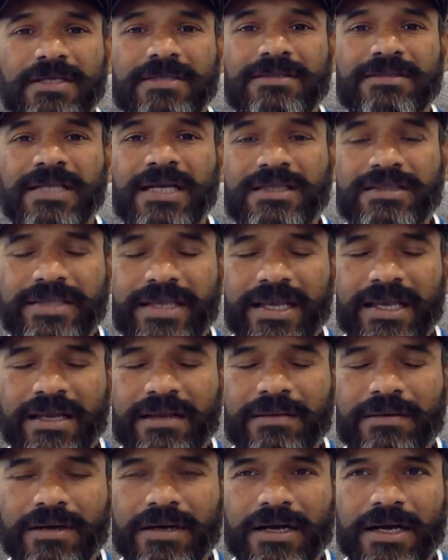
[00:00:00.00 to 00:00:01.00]

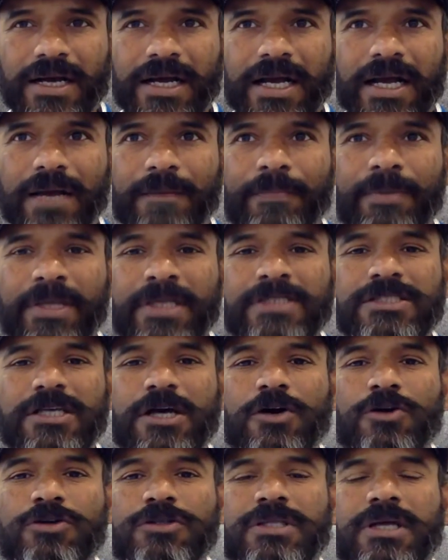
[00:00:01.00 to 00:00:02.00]
nothing brings
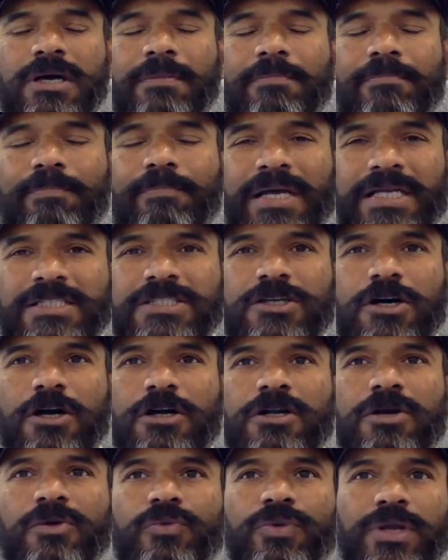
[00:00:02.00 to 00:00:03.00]
out the best
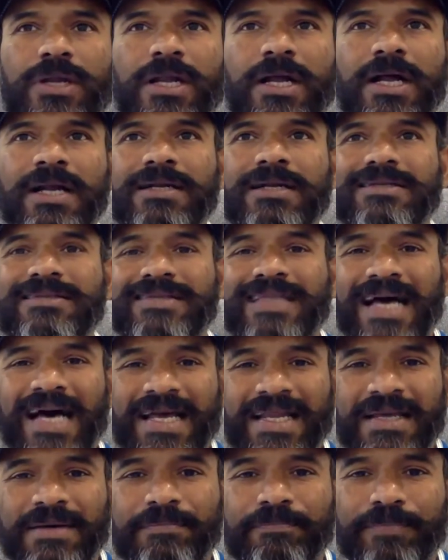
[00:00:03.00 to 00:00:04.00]
out of Virat
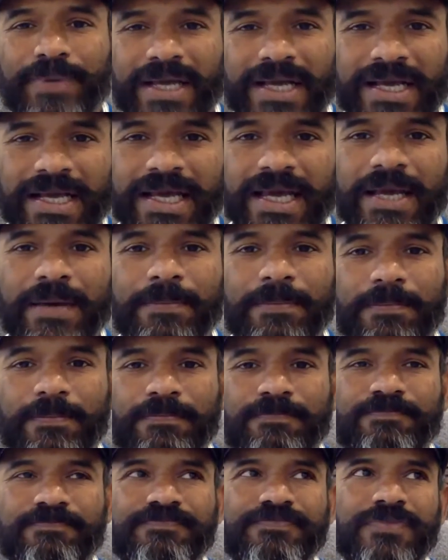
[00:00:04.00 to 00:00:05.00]
than a big game
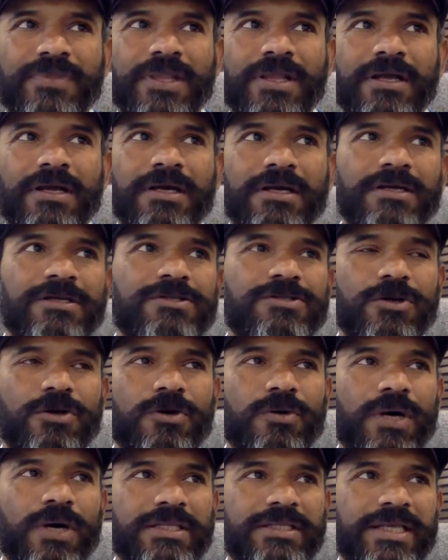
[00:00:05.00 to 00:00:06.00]

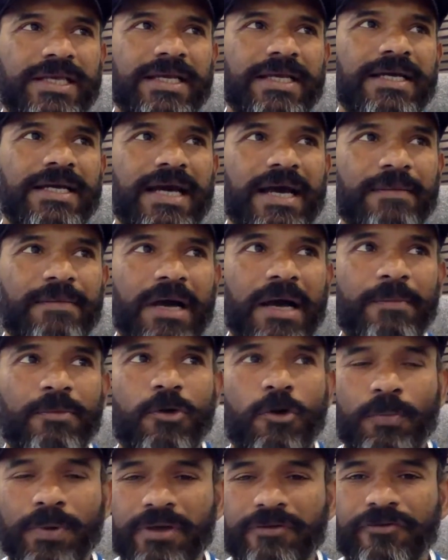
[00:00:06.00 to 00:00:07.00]
so I think I'm, I'm
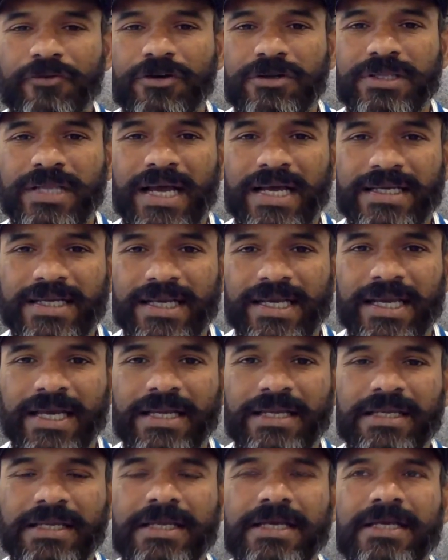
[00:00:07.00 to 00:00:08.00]
hoping for that
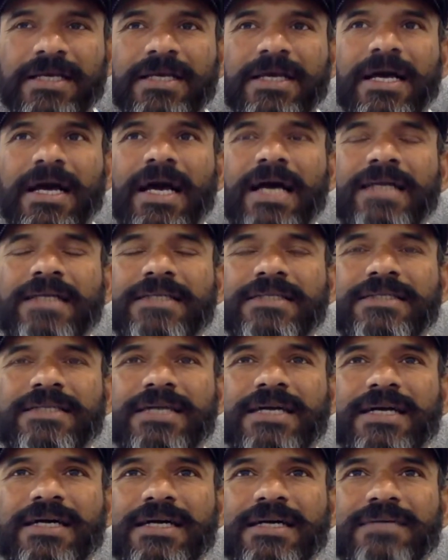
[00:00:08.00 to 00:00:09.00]
again. And
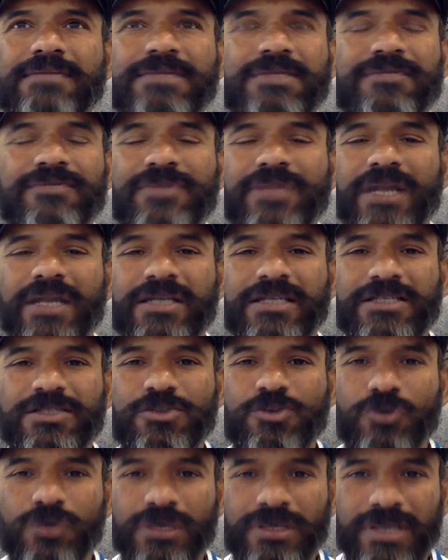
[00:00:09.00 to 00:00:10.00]
uh, Virat
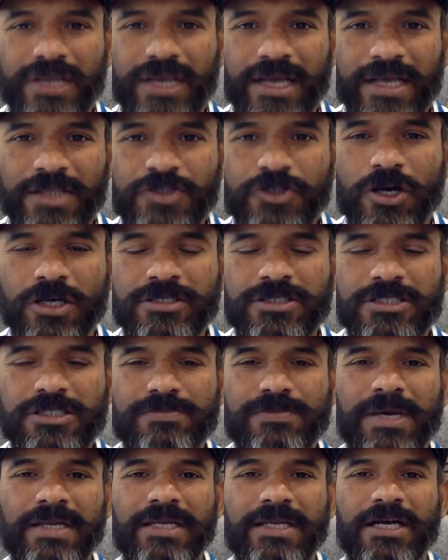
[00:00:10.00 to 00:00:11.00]
just go and enjoys
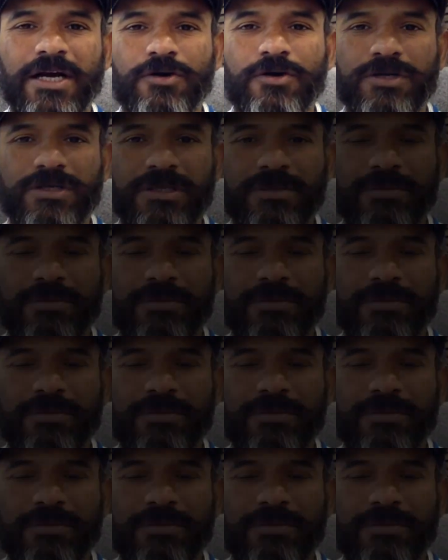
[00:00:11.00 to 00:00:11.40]
his batting out in the